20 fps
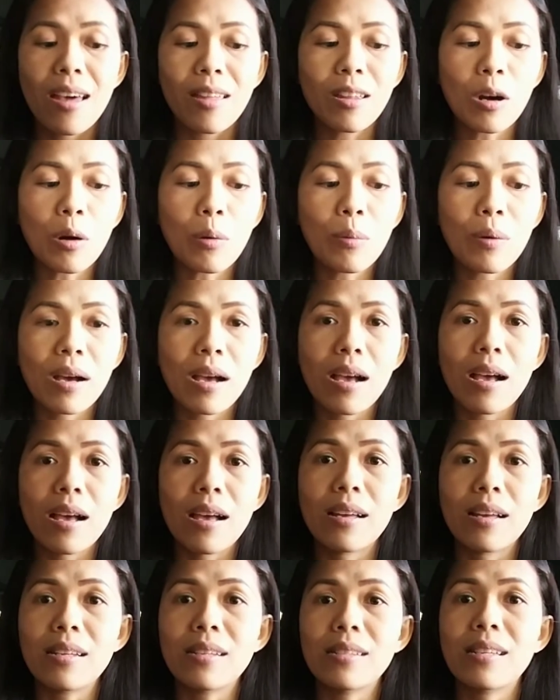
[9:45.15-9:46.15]
there
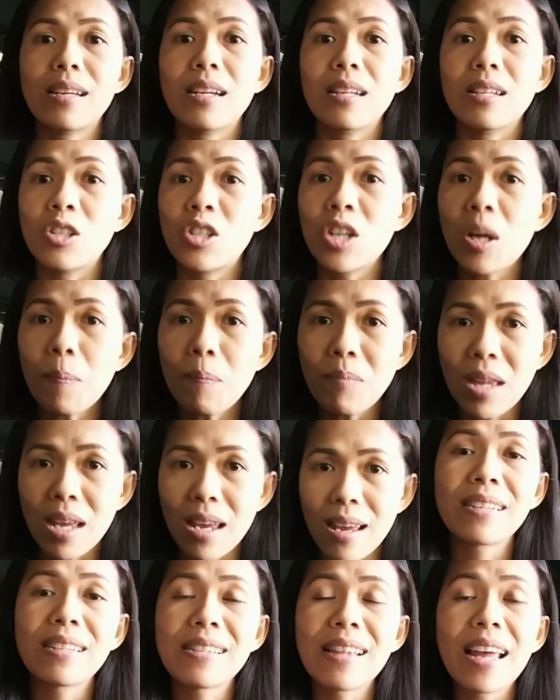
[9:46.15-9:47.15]
was
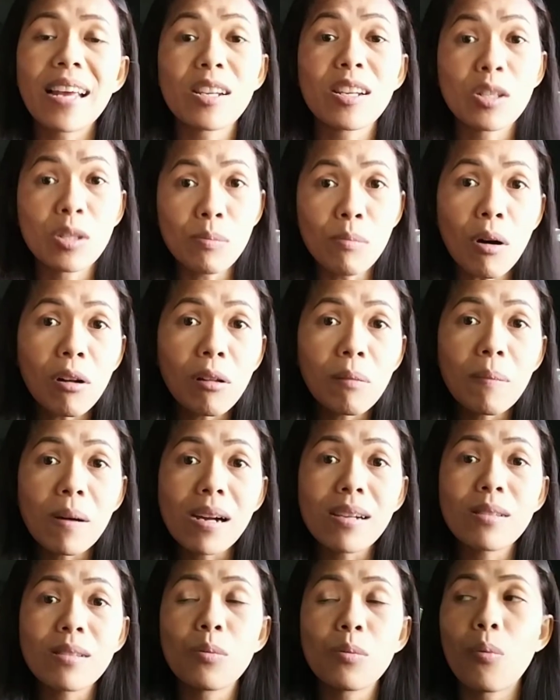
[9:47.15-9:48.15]
jeepney. It's like a small
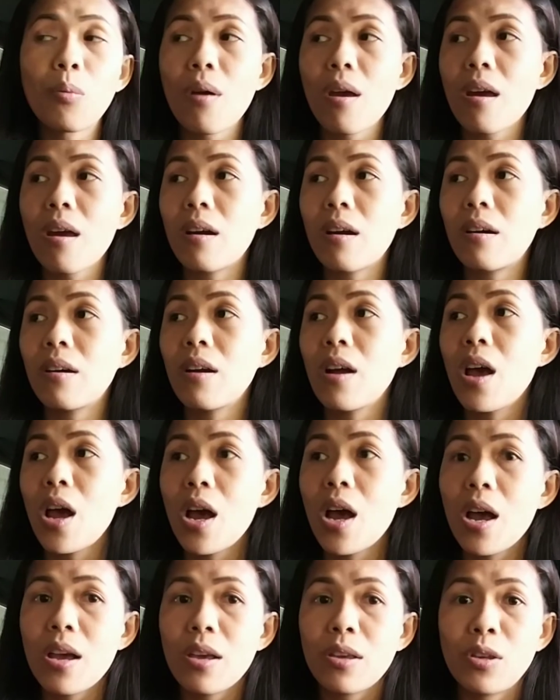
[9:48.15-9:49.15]
bus where
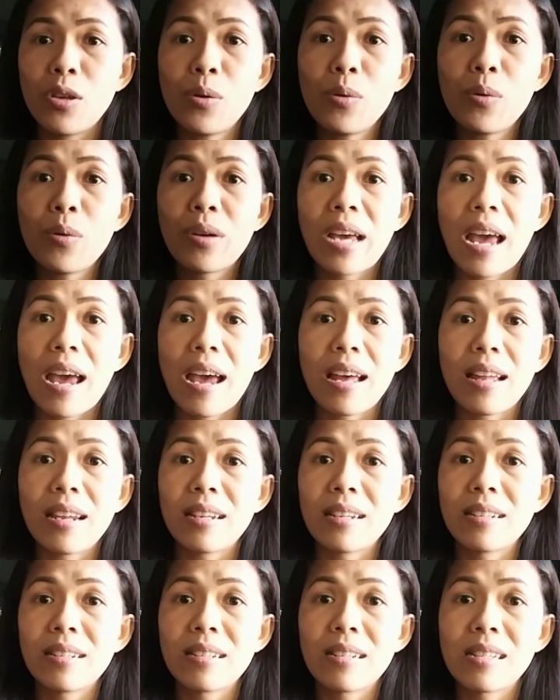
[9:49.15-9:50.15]
you
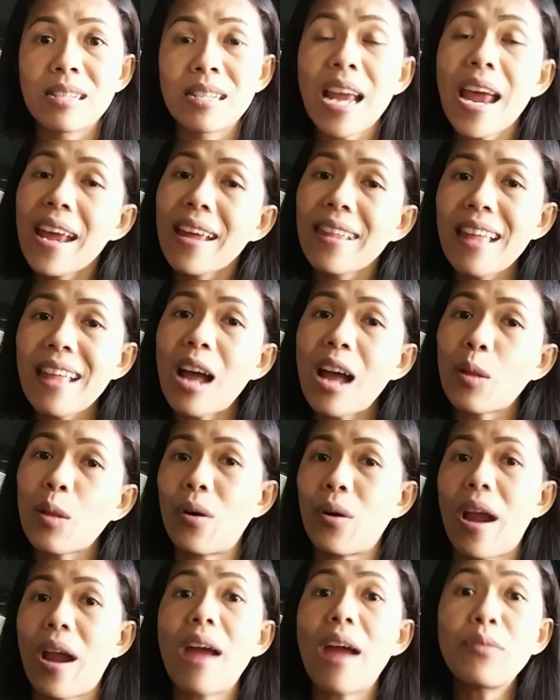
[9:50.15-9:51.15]
can take that
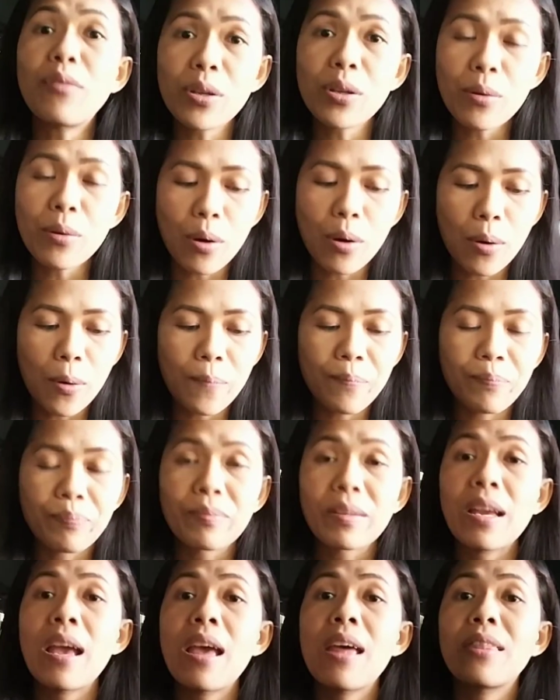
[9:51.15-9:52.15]
wherever you go.
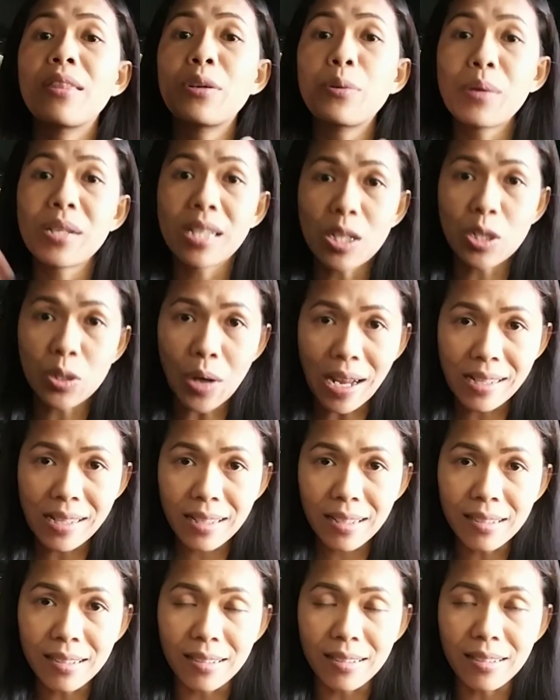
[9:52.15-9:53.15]
There was a
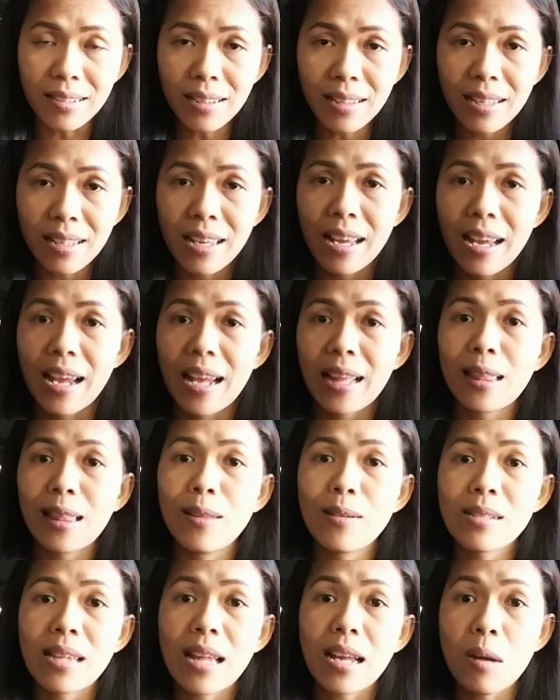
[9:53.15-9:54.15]
tricycle It
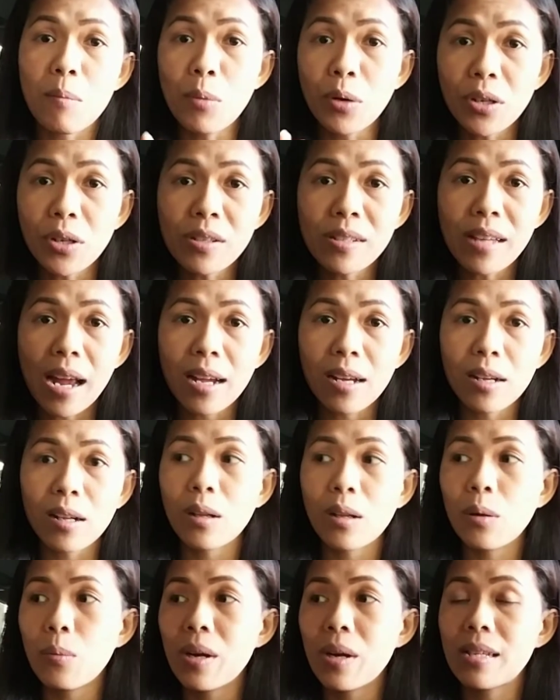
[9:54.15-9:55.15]
looks like a
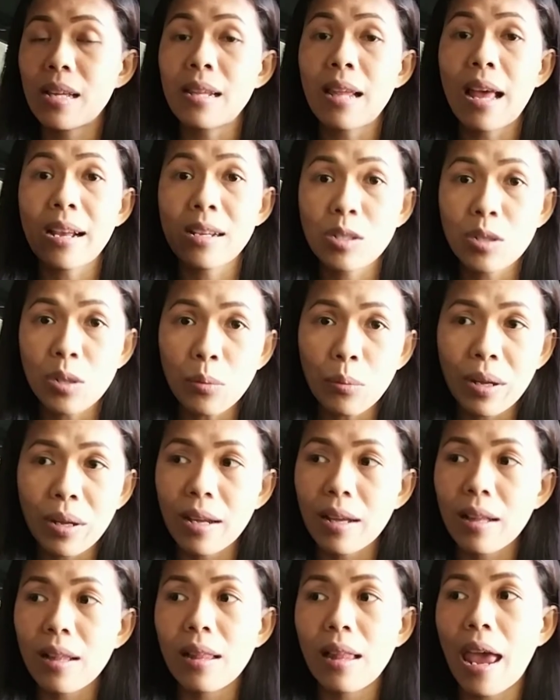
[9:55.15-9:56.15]
motorcycle with an extra
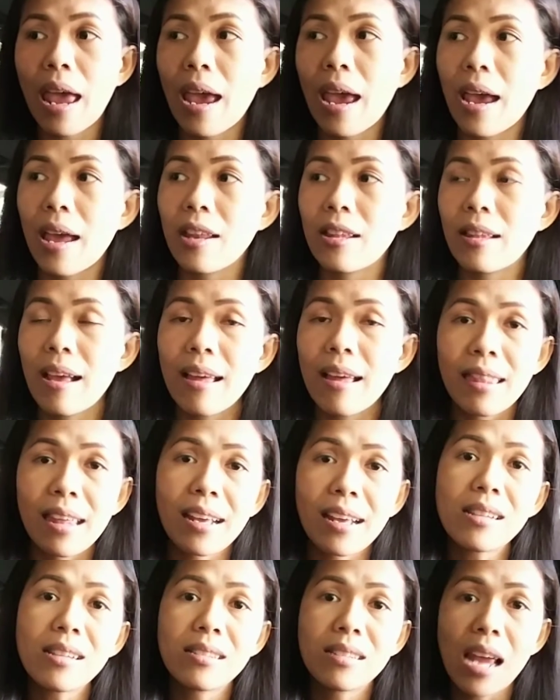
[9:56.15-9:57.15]
wheel and
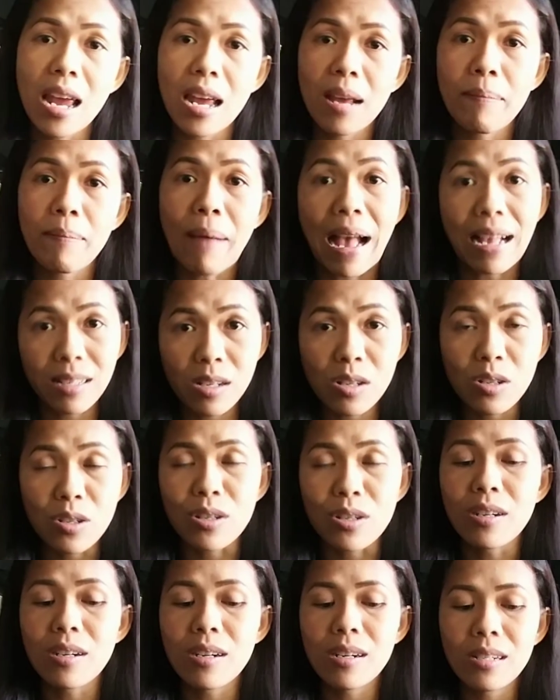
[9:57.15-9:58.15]
they can take
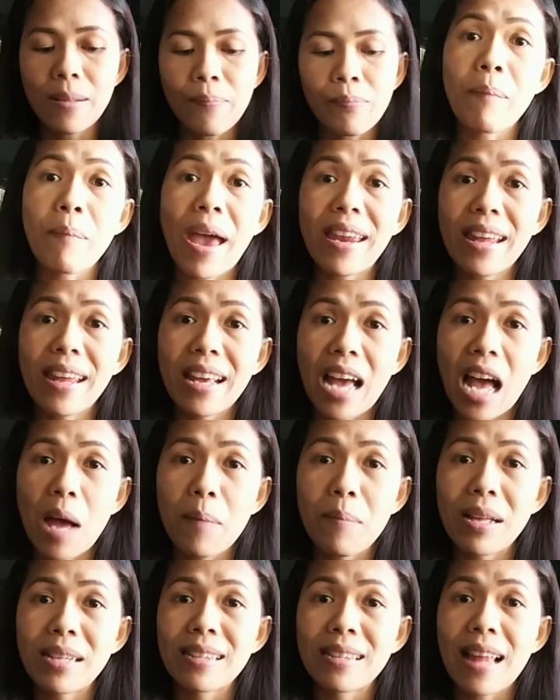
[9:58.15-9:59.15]
passengers. So
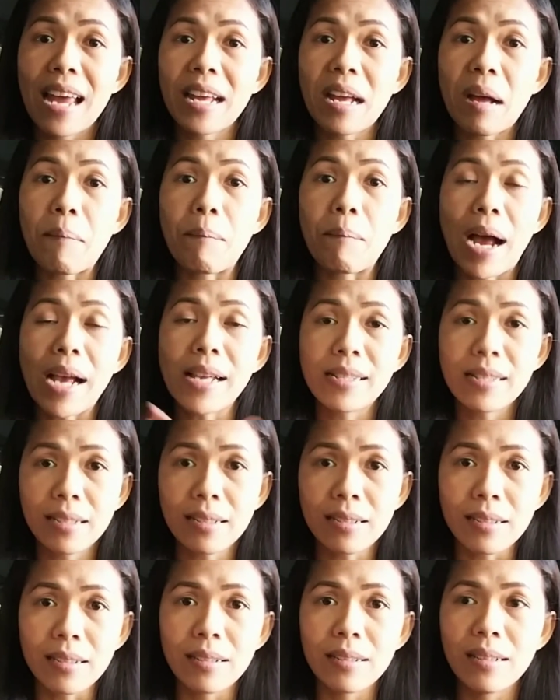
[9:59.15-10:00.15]
pedicab, it's like a
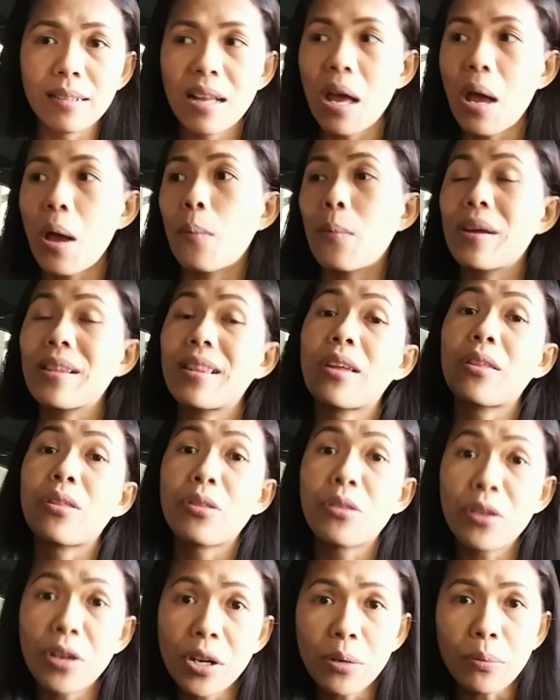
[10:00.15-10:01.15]
bicycle with a
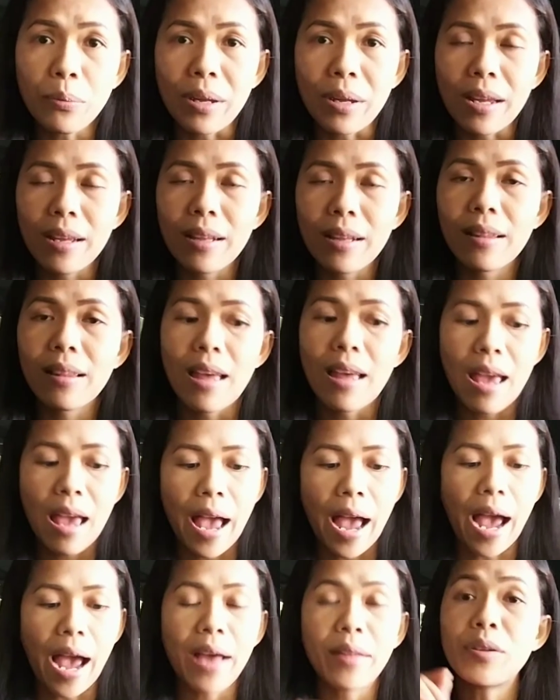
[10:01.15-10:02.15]
third wheel.
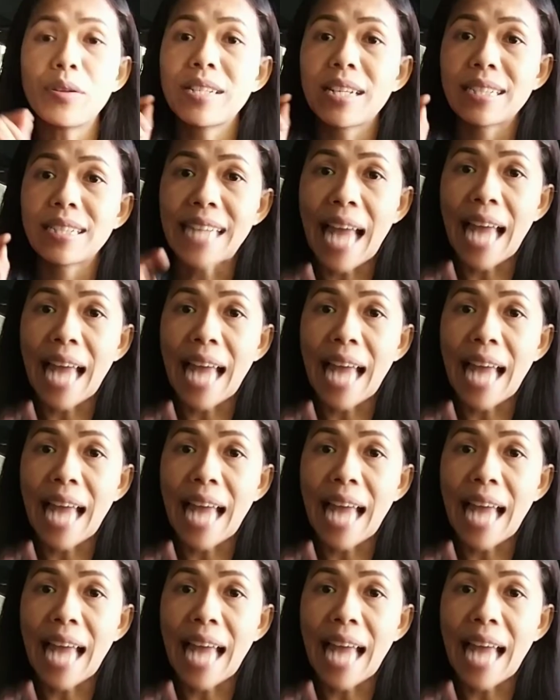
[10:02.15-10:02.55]
And there's a